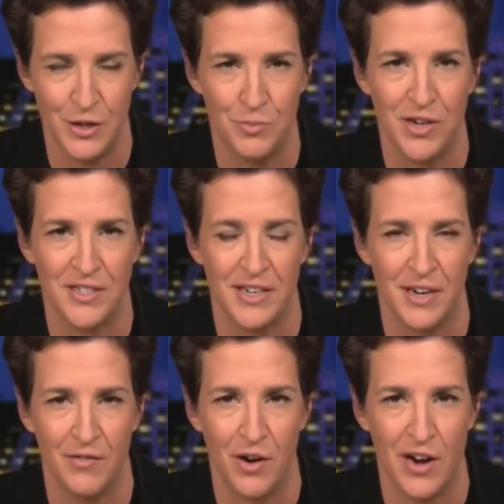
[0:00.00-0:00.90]
The new
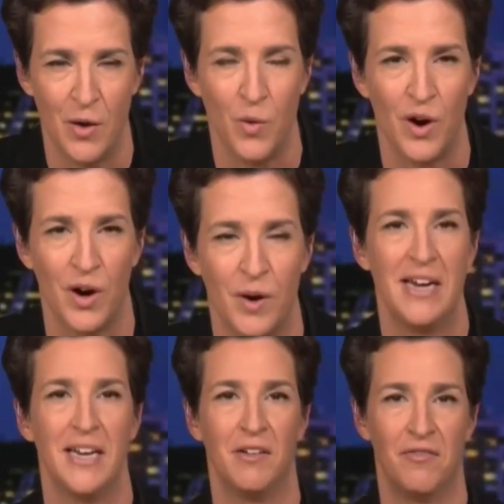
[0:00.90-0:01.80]
president of our network
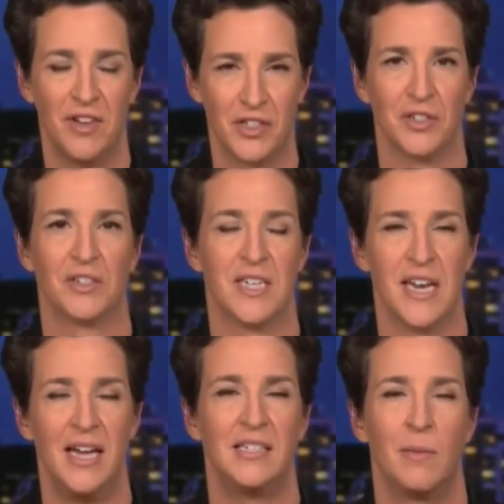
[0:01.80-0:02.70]
made it official today.